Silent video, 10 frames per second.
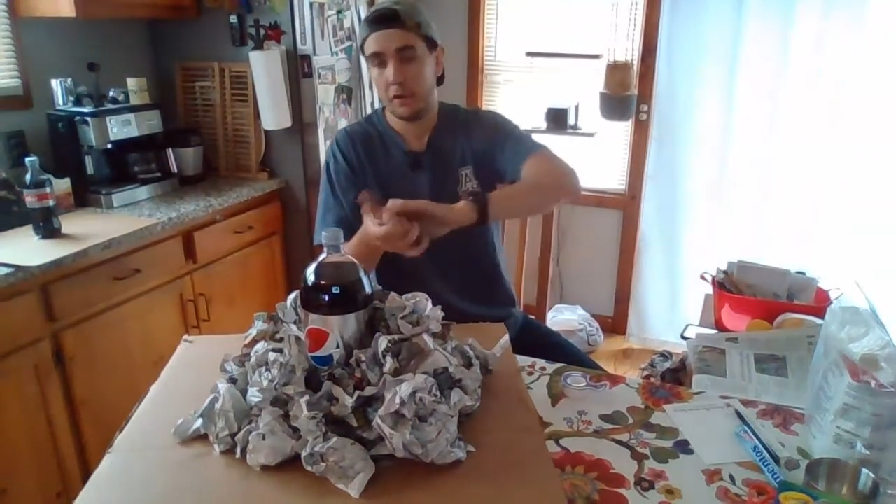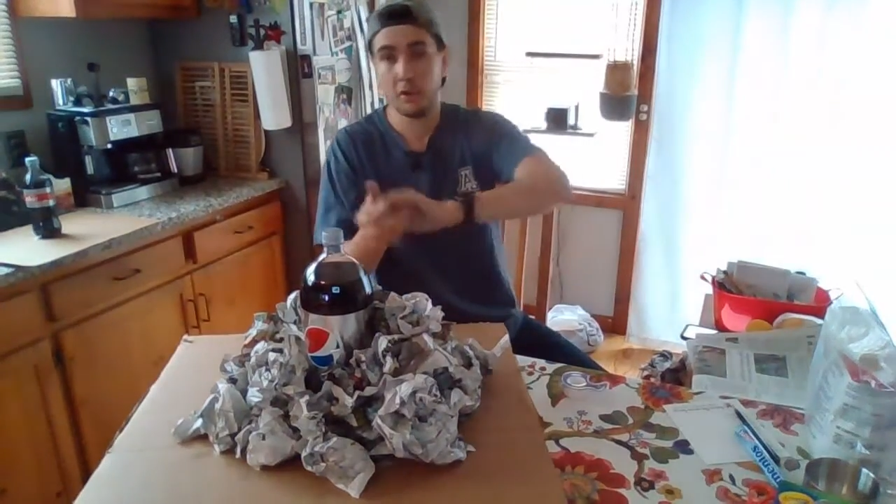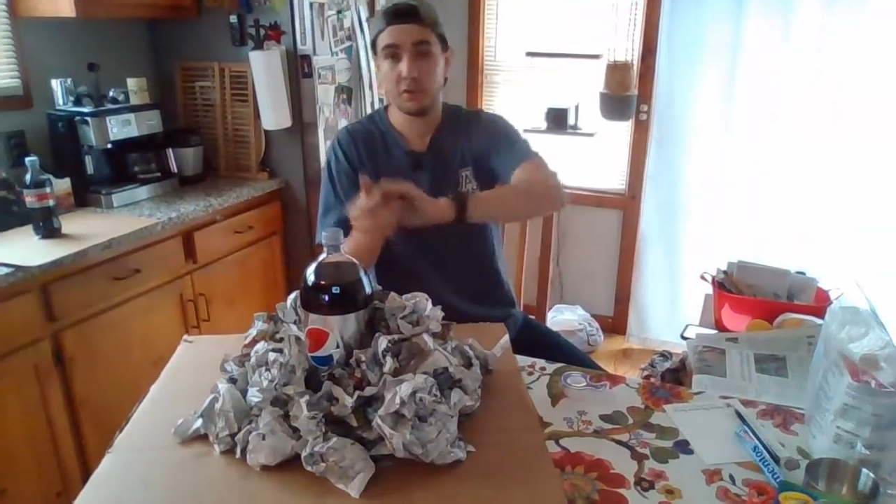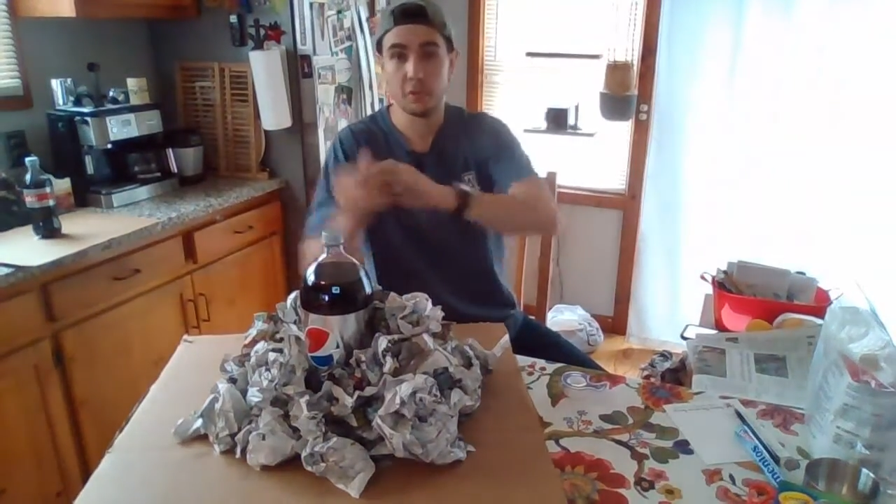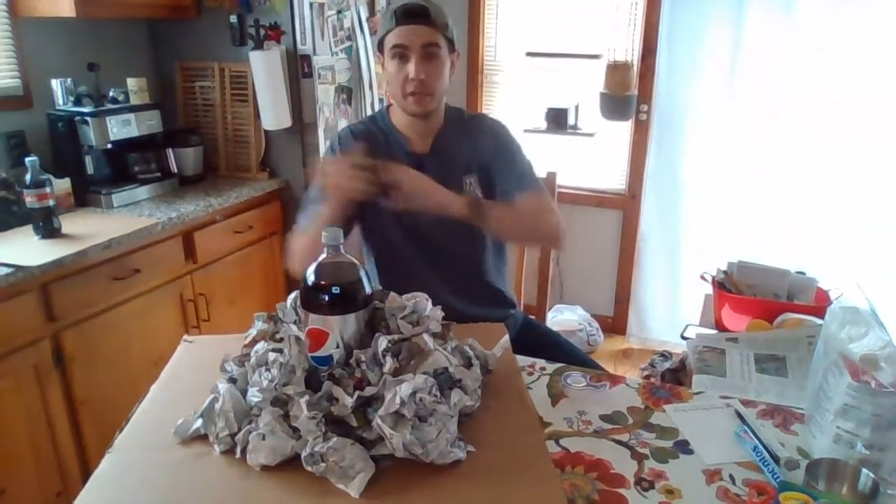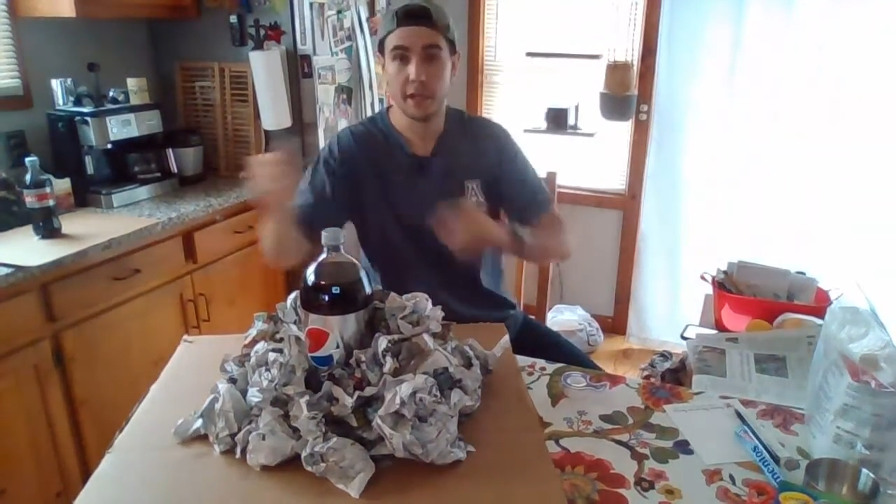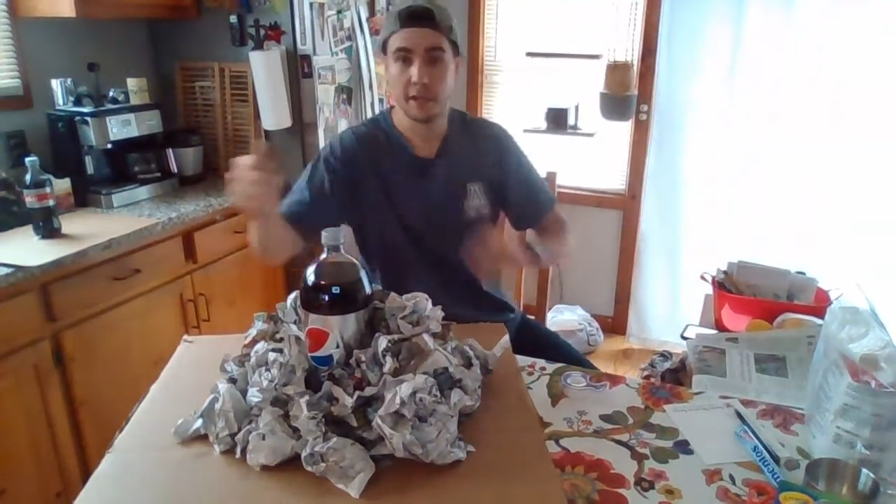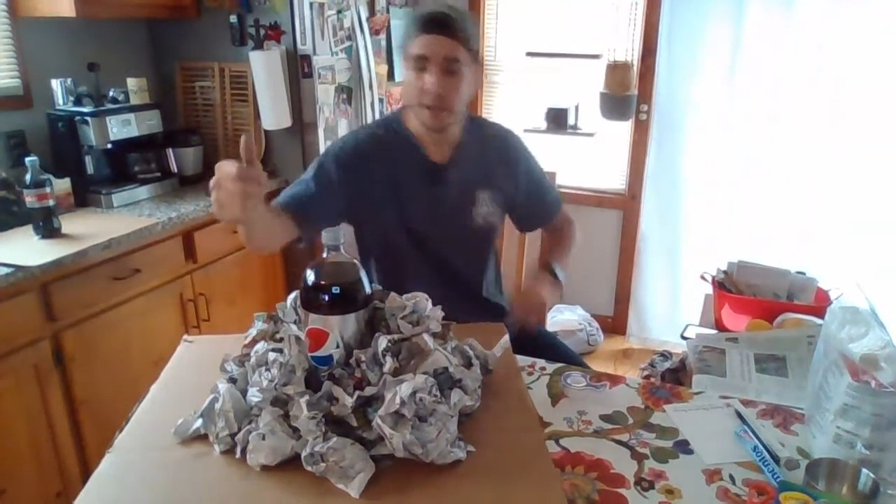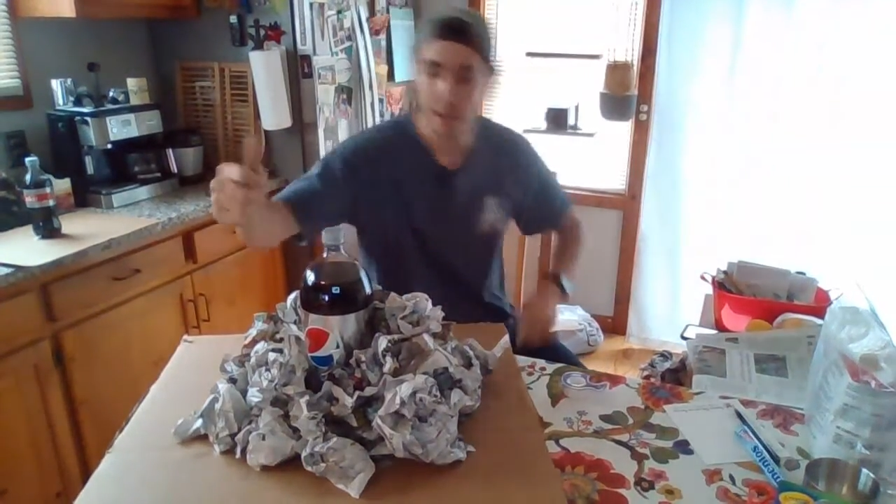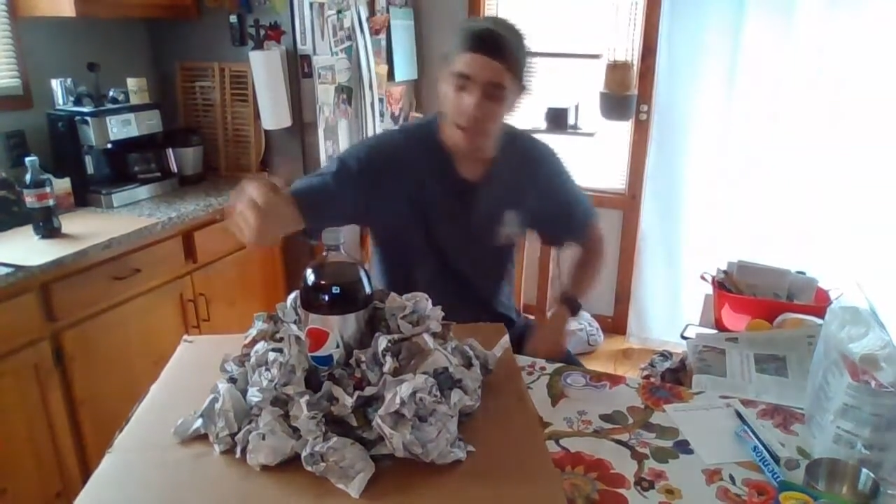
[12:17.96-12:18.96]
Notice we're
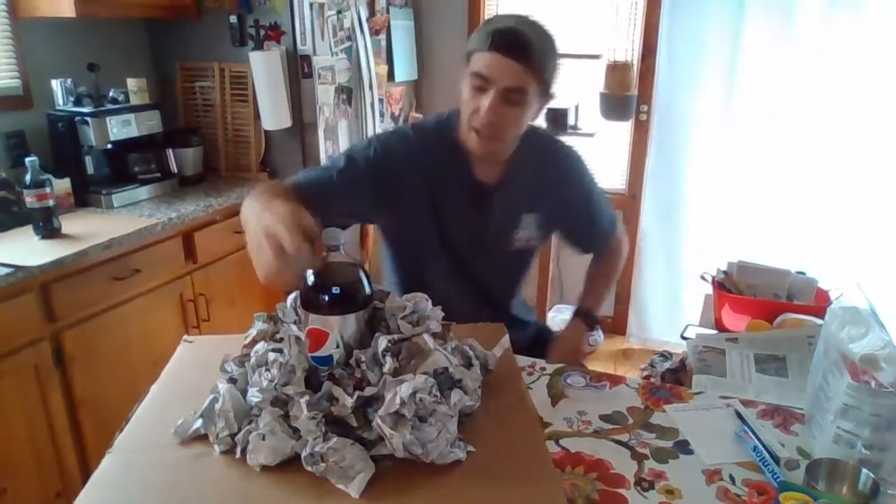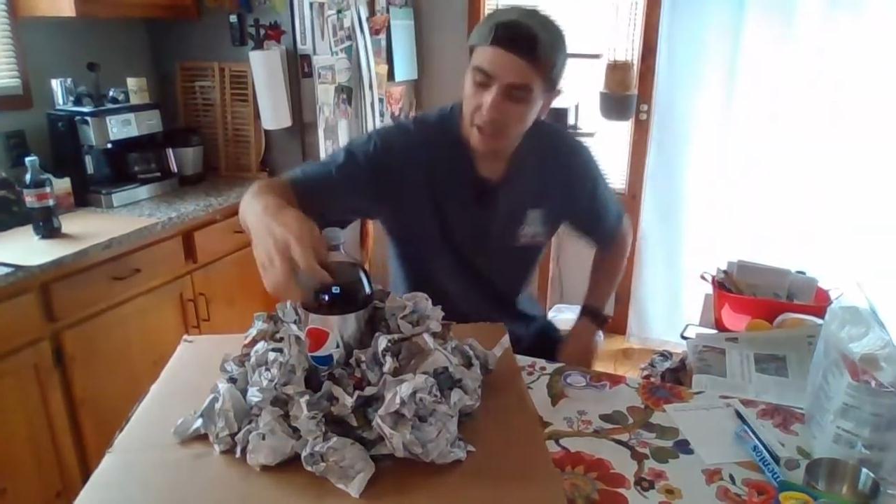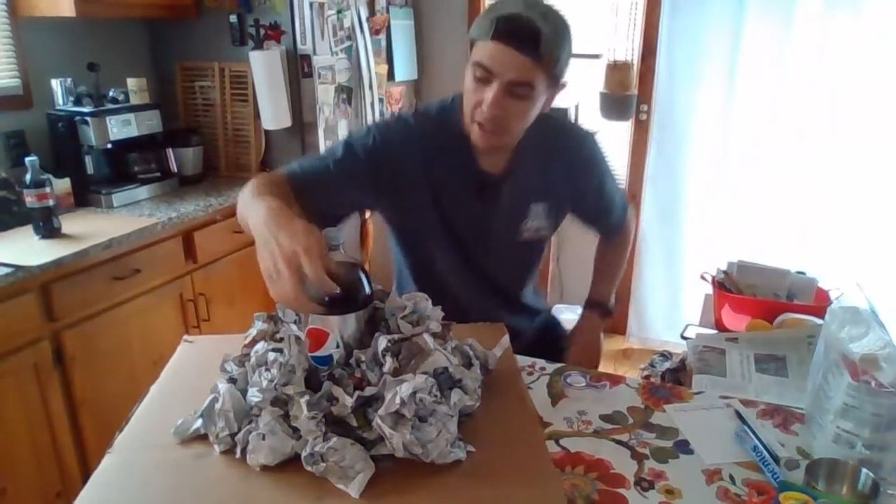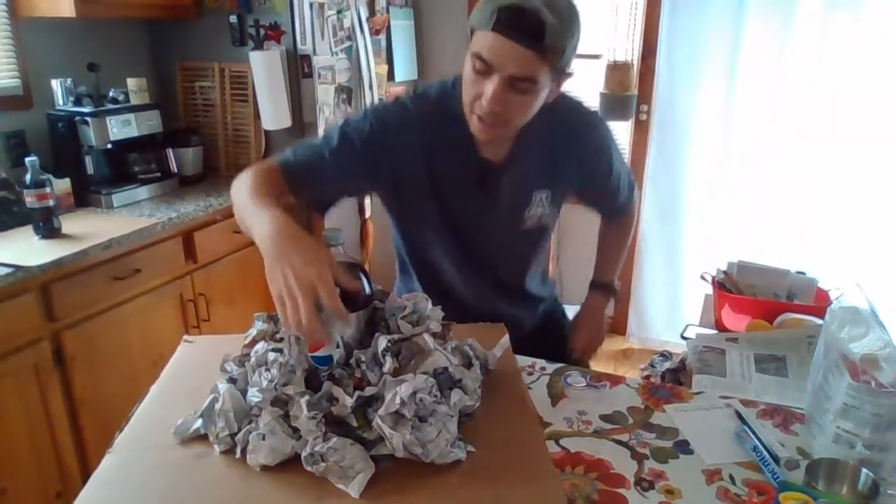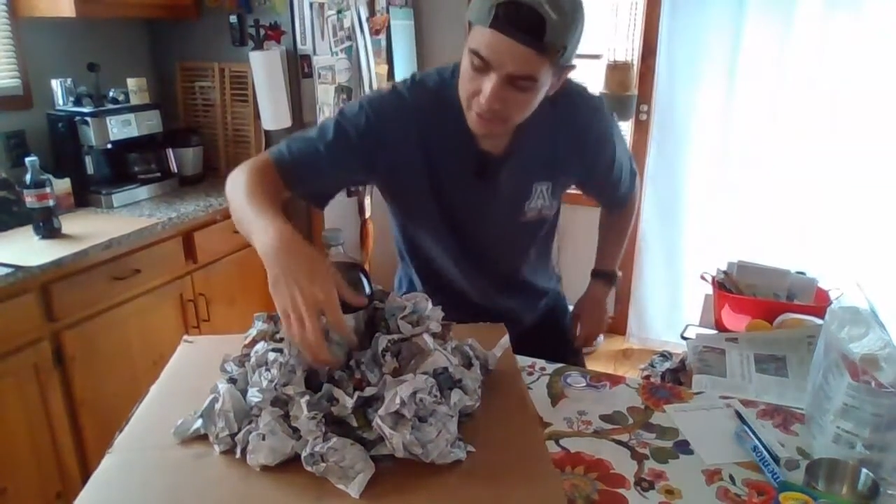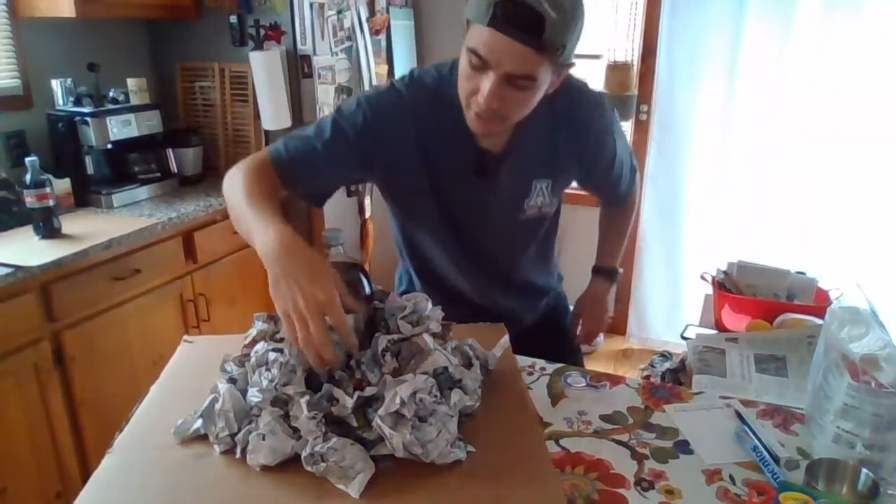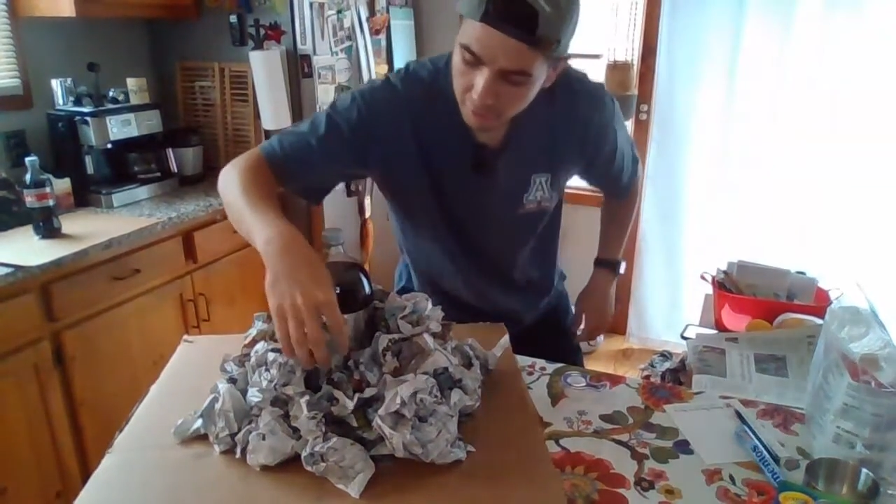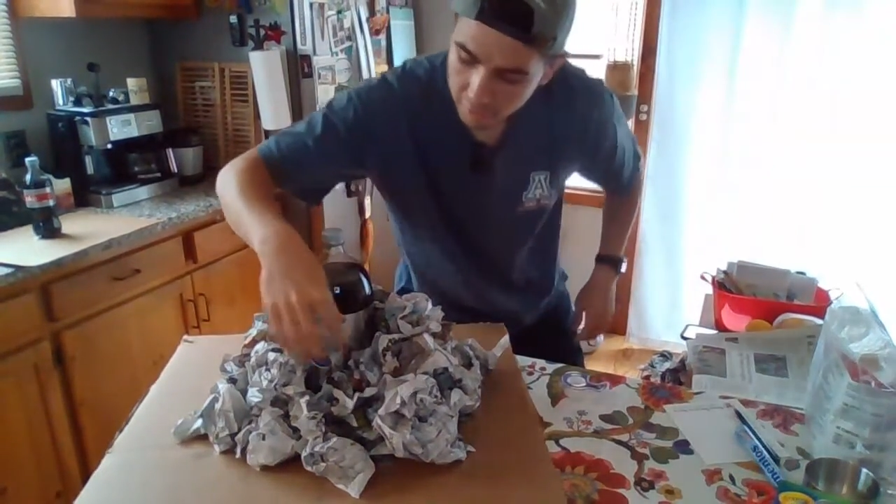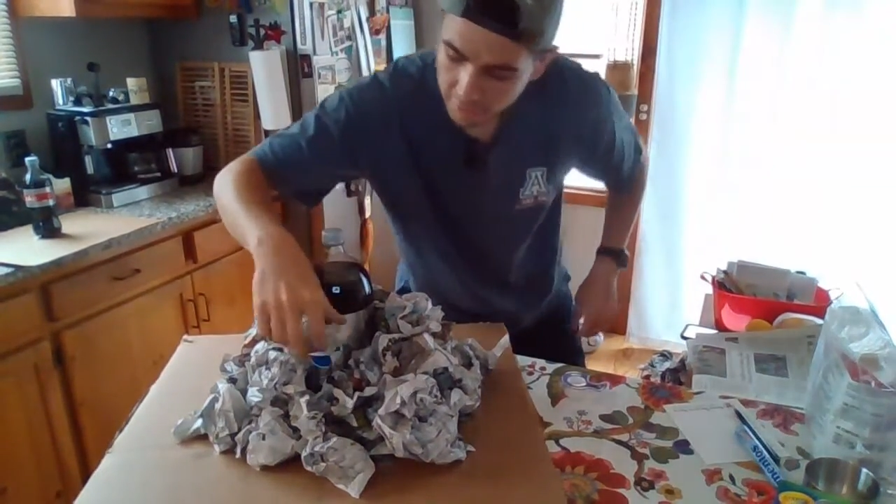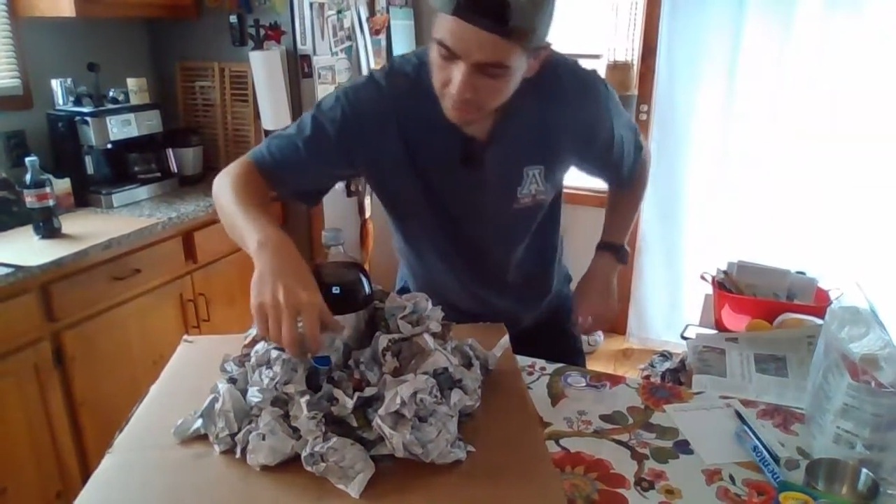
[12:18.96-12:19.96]
getting a lot
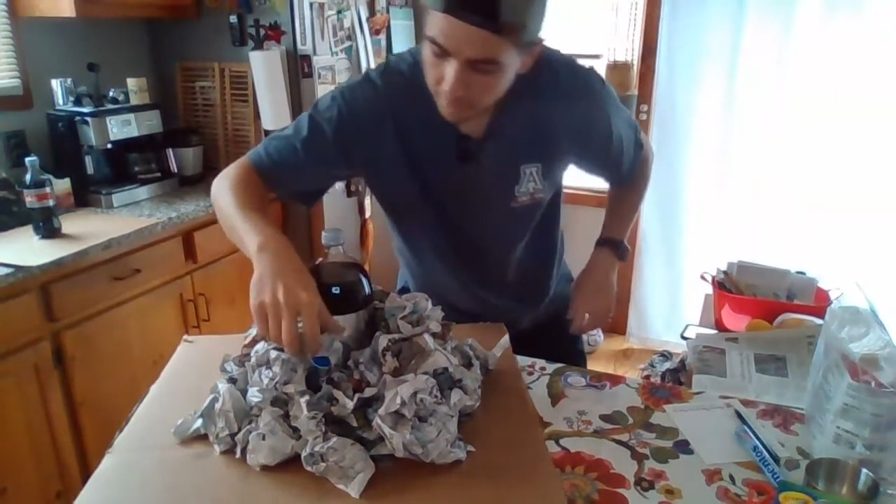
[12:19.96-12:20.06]
taller here.